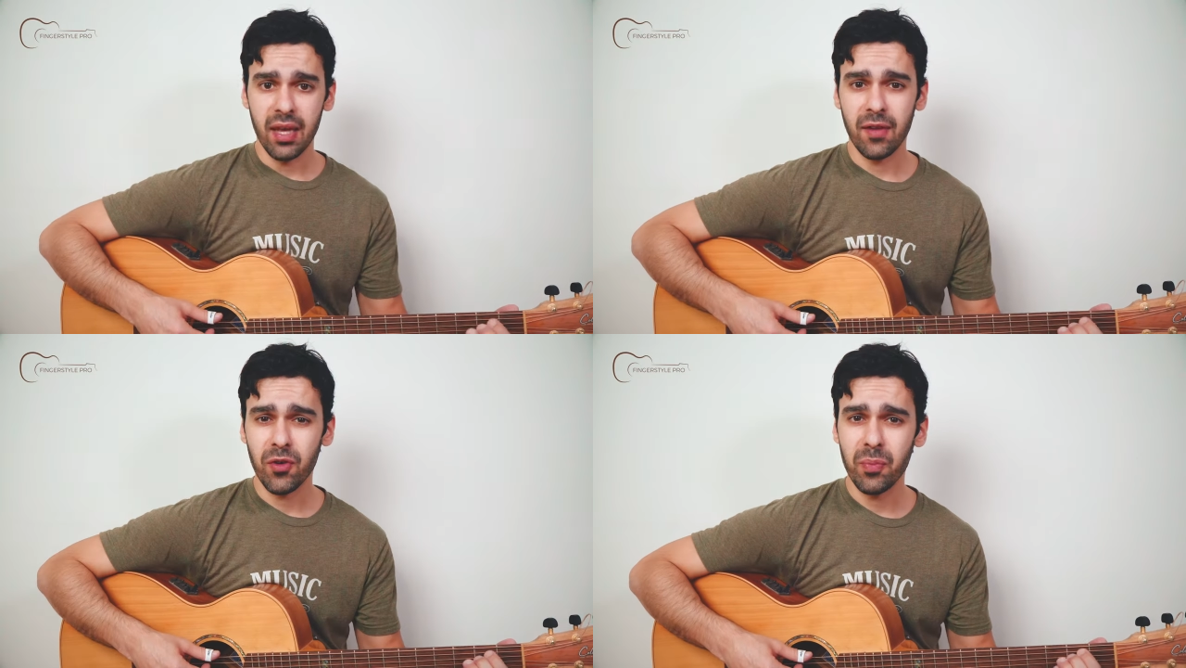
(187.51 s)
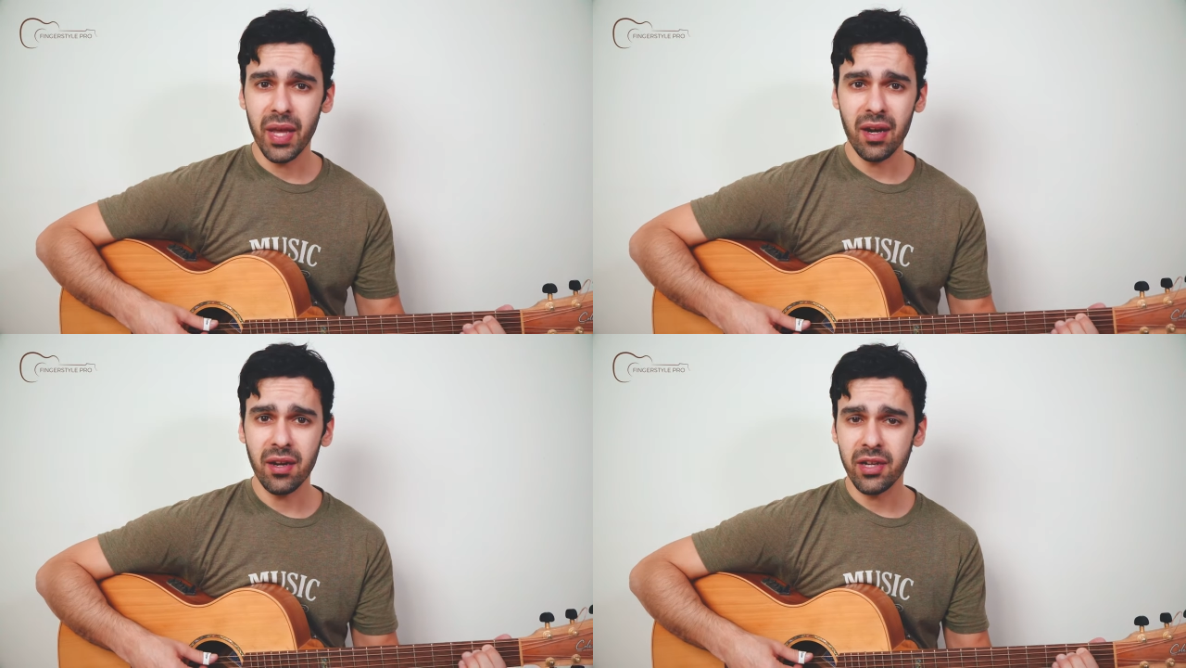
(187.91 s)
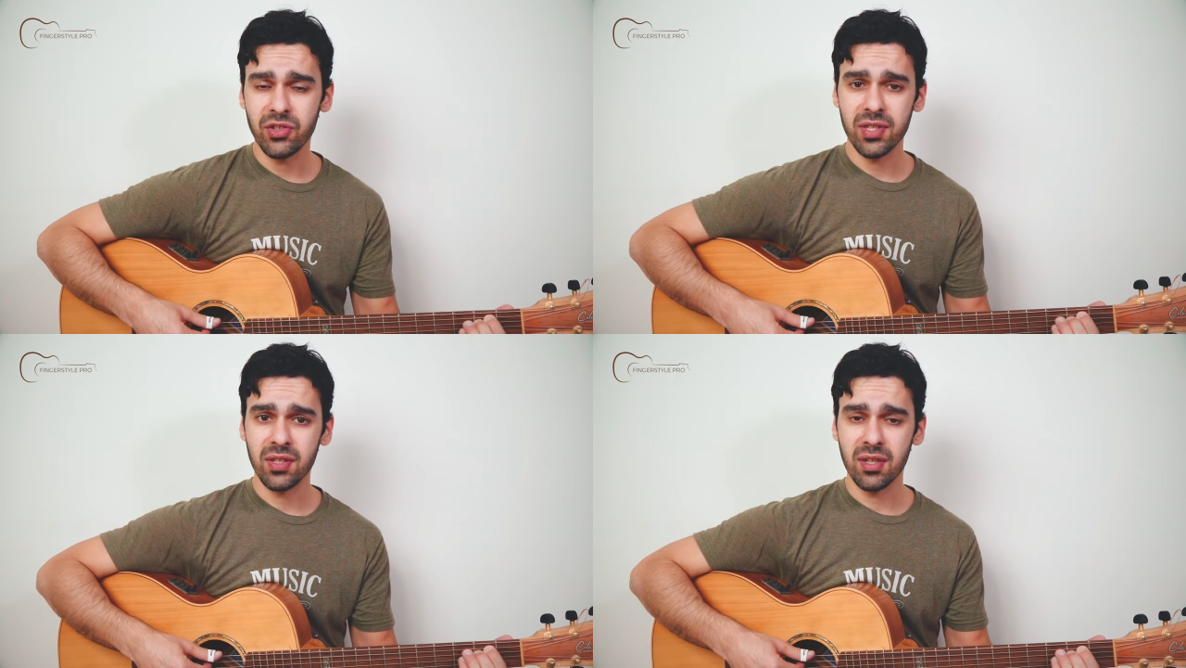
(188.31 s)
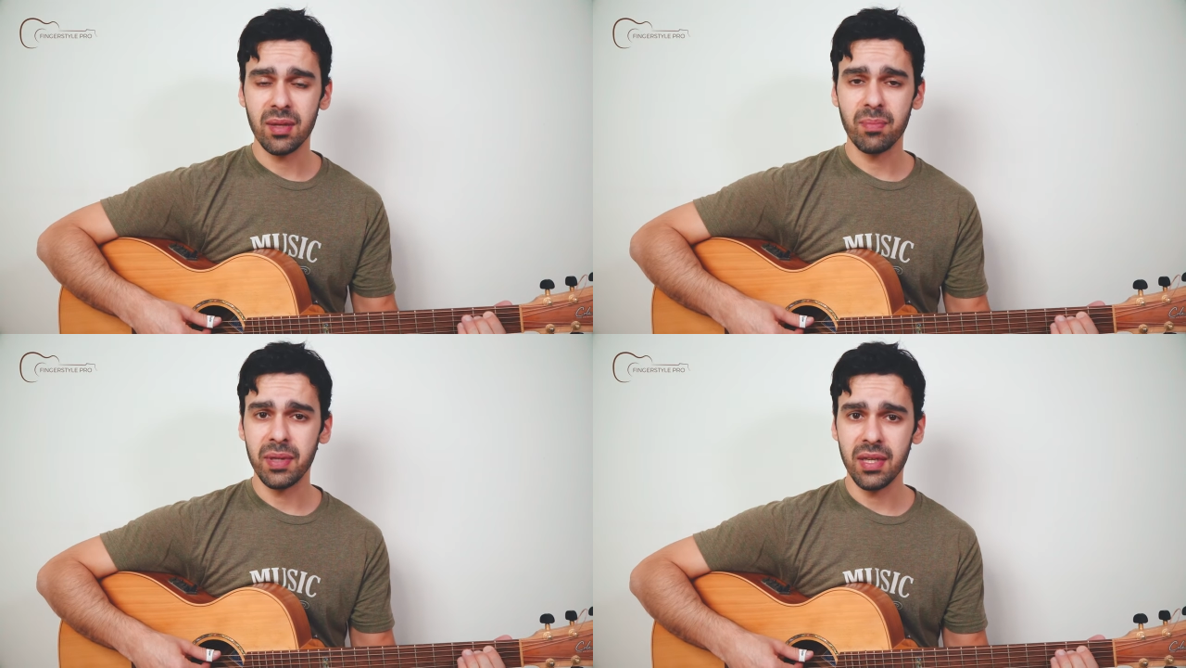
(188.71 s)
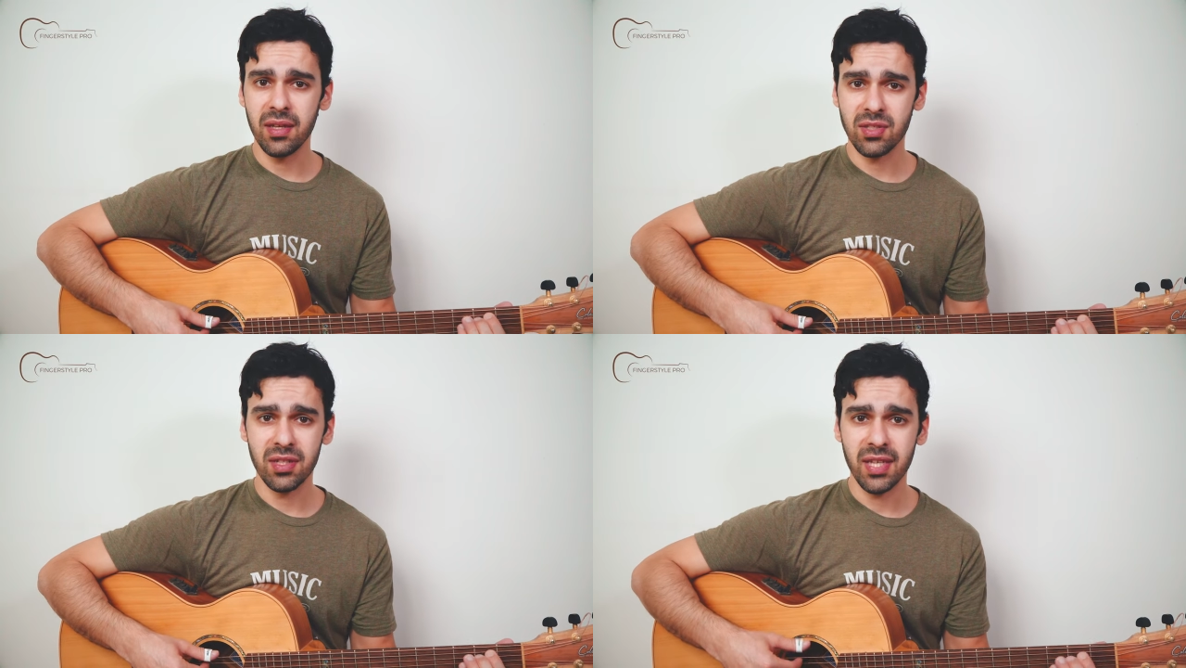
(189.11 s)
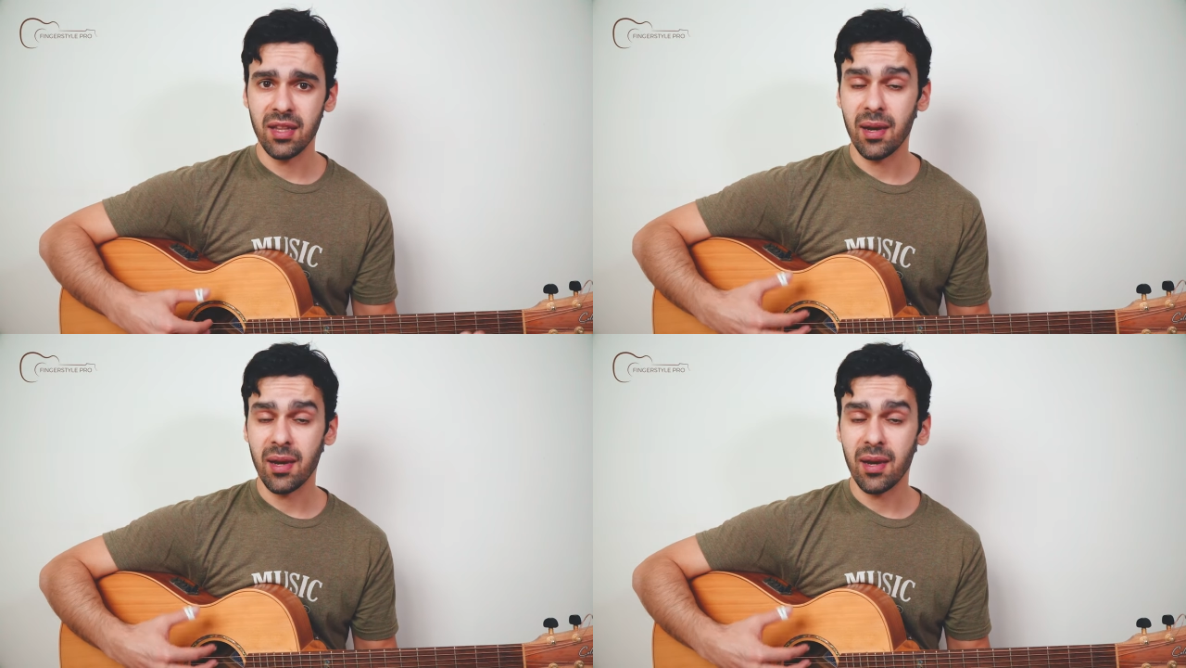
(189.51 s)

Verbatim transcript: And from there, it's just gonna be, it's gonna take a